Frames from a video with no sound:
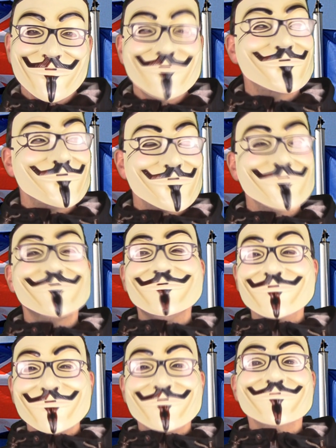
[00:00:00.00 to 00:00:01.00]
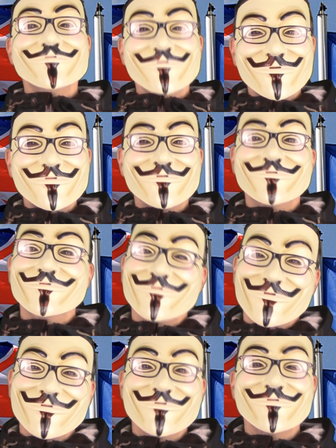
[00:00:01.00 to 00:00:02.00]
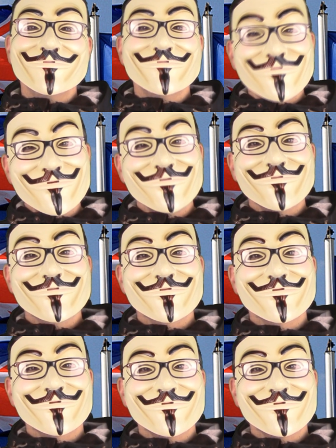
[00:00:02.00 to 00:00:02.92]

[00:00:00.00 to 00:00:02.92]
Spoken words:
is better than keeping the money ourselves,